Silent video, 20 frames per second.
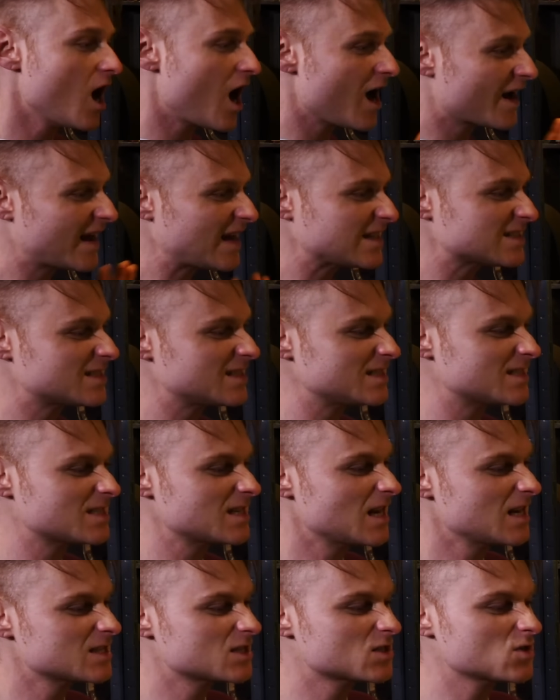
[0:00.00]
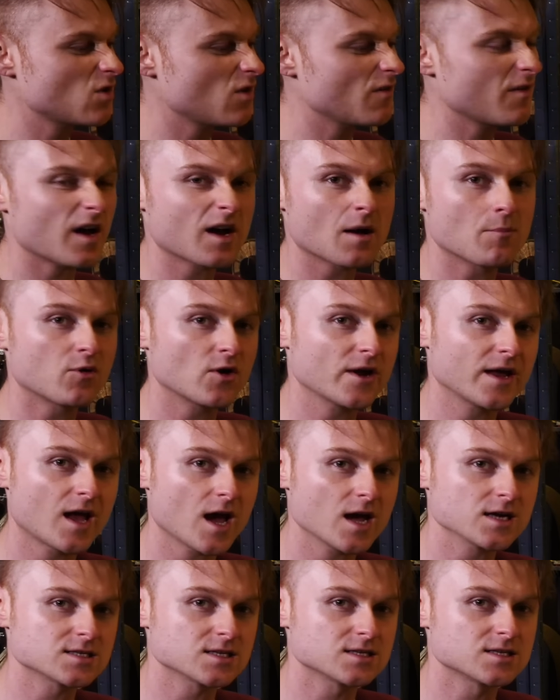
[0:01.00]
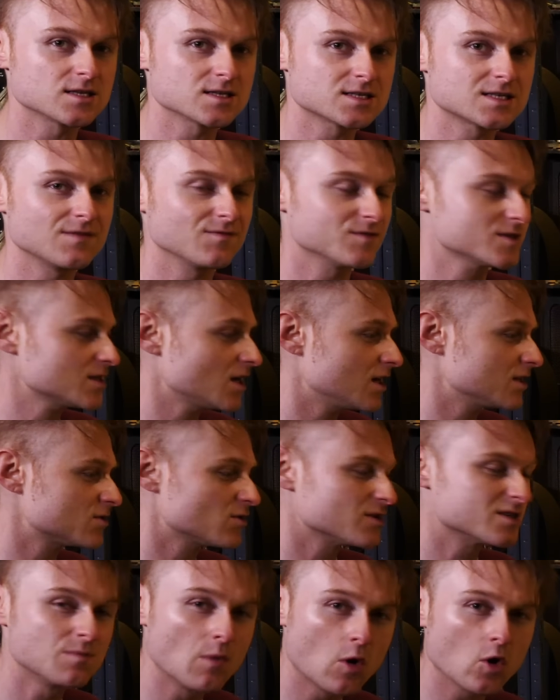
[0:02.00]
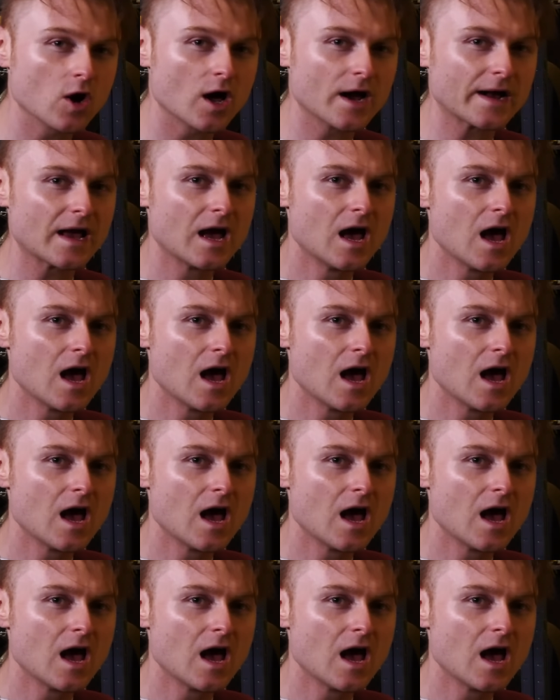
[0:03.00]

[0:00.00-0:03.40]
I guess it's sort of like a precursor to the synthesizer. It's more like